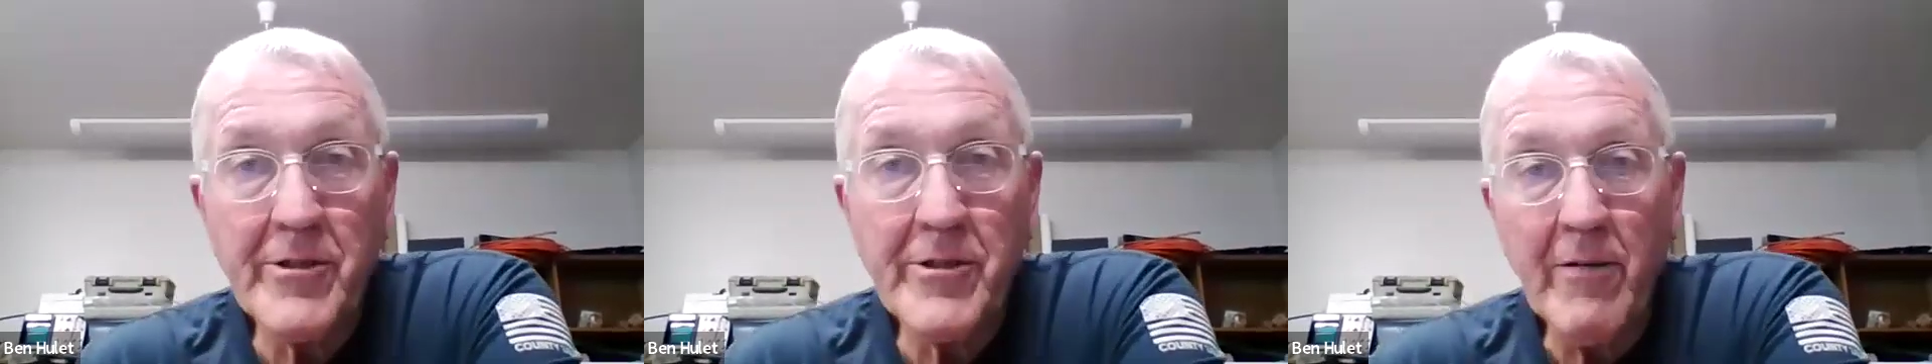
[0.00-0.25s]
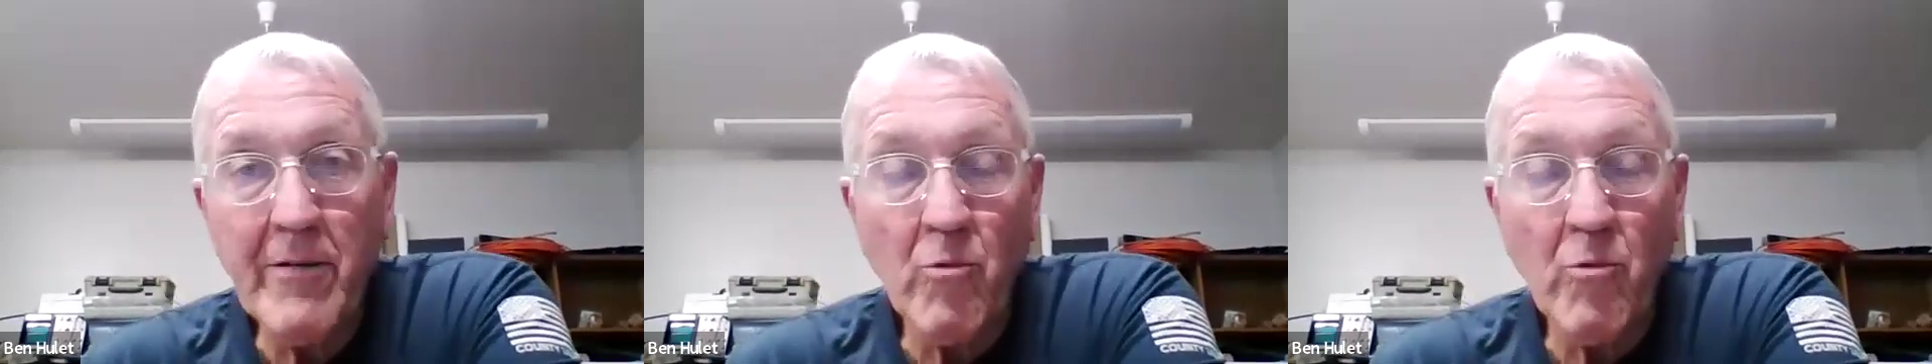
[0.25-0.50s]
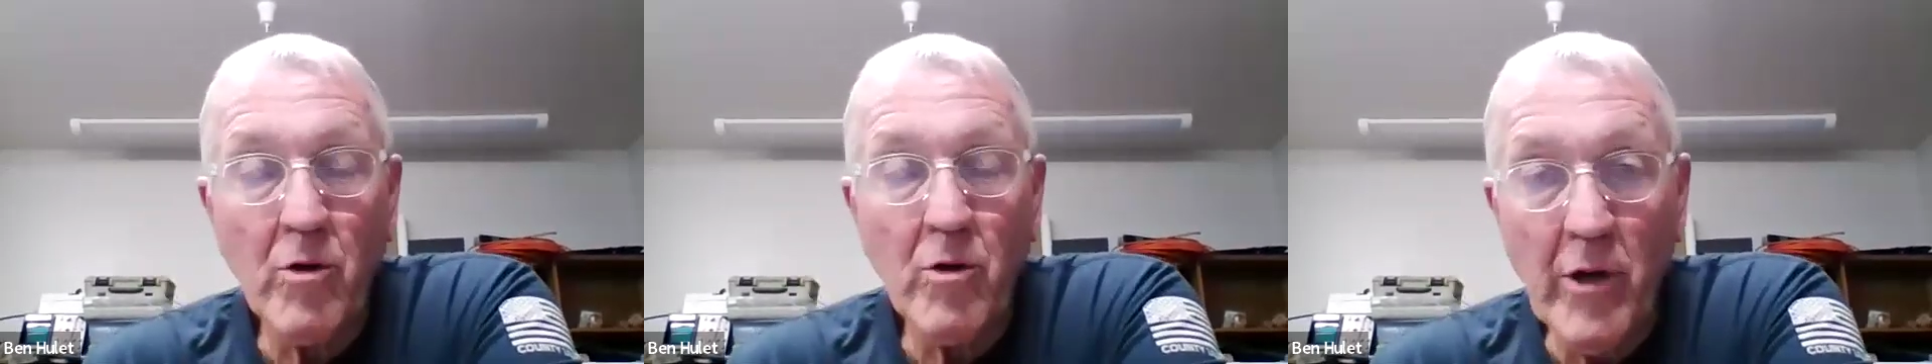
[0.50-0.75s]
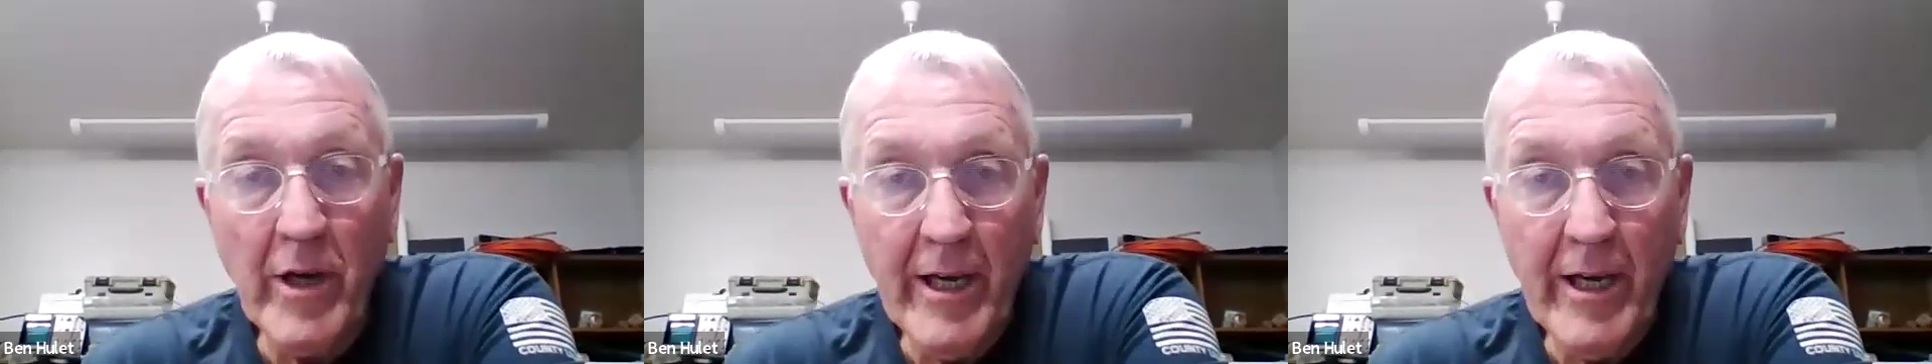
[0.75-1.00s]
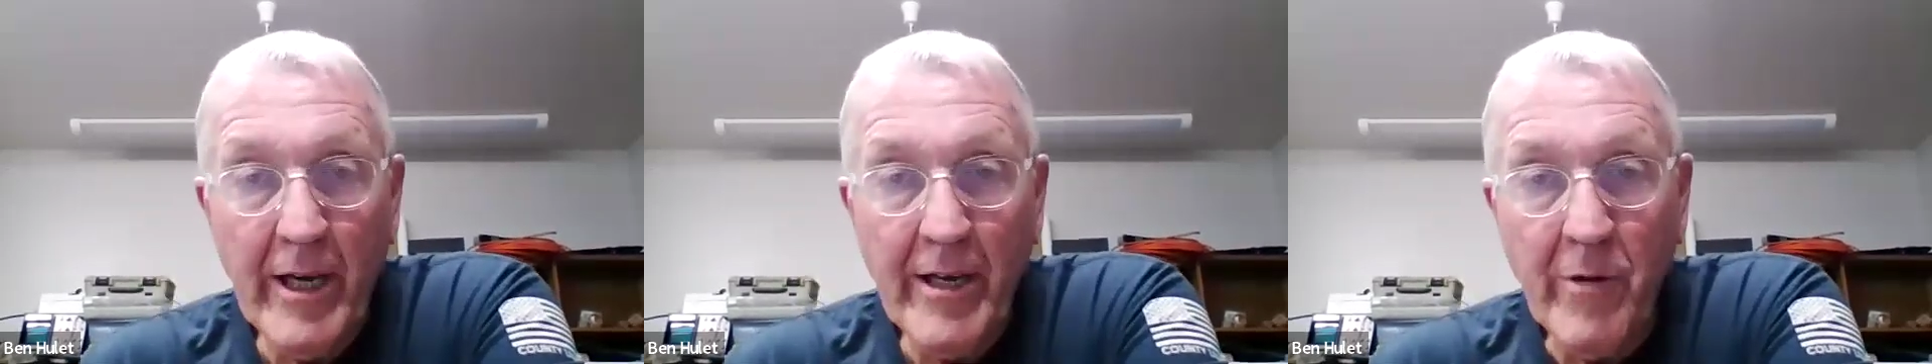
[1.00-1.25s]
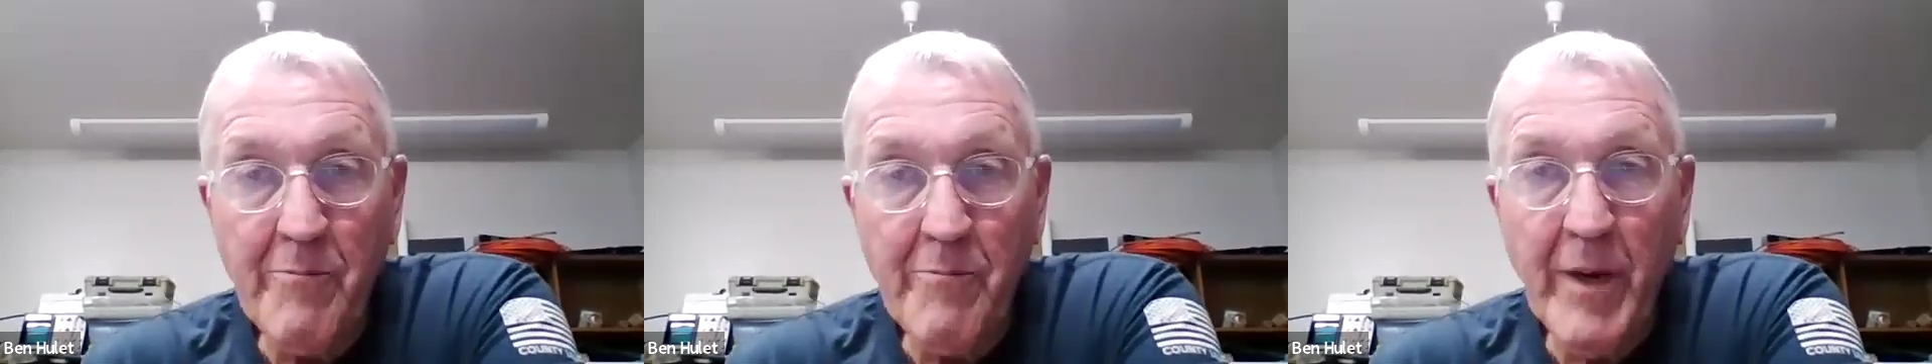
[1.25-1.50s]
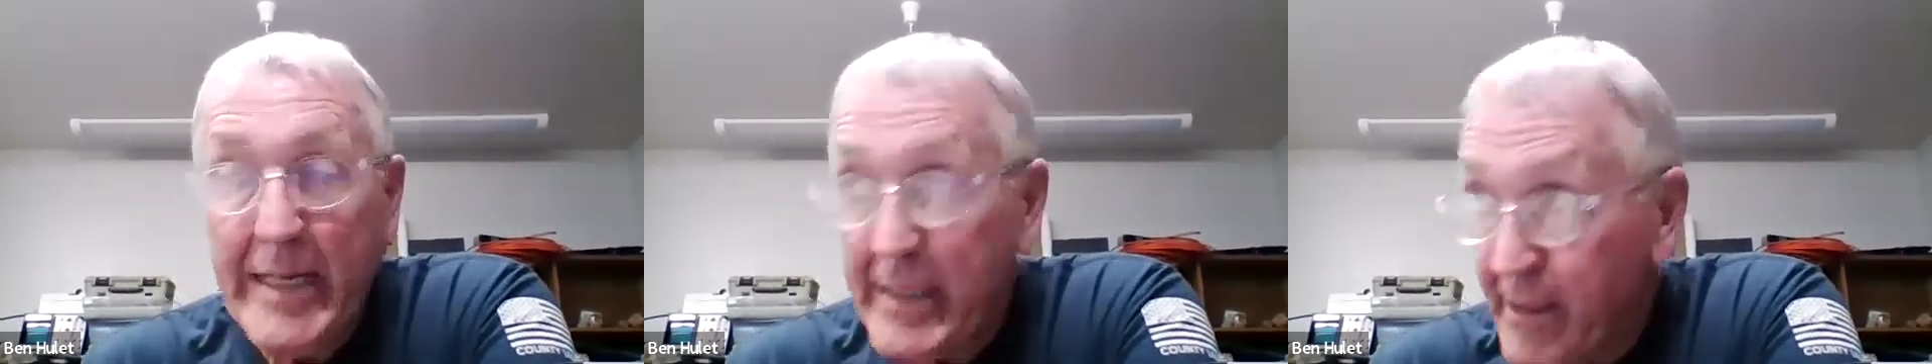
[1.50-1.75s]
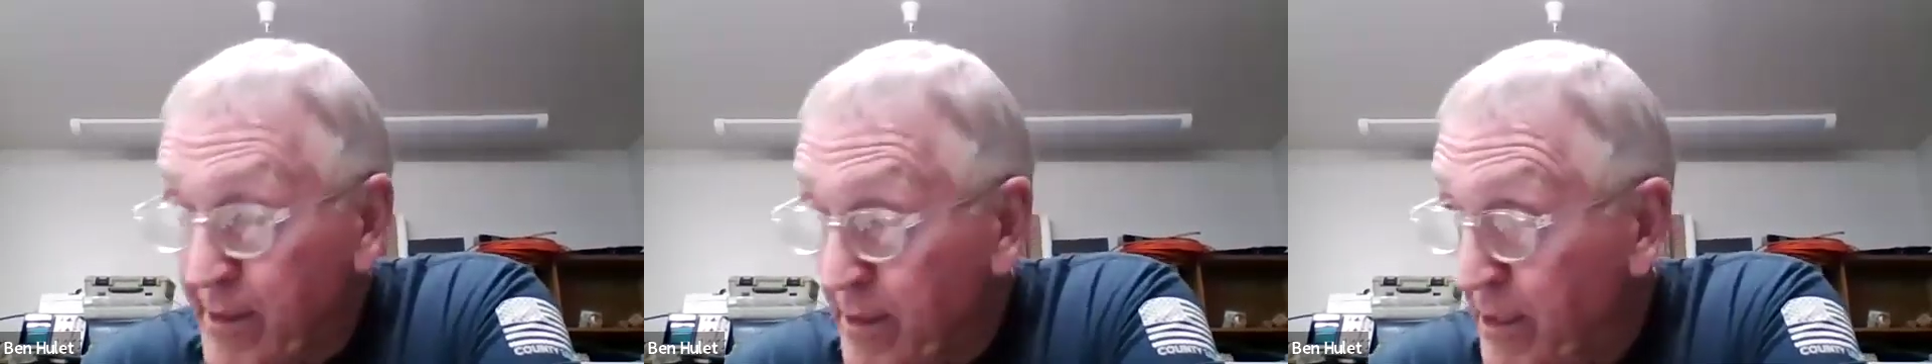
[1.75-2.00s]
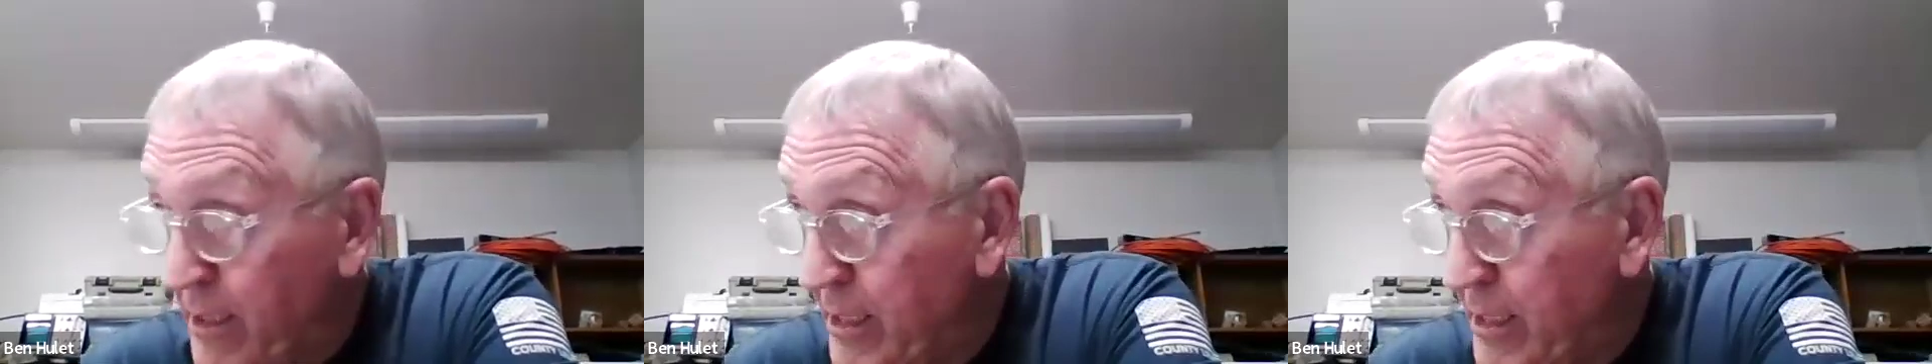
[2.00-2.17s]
you're saying. We'll go ahead and rebut it.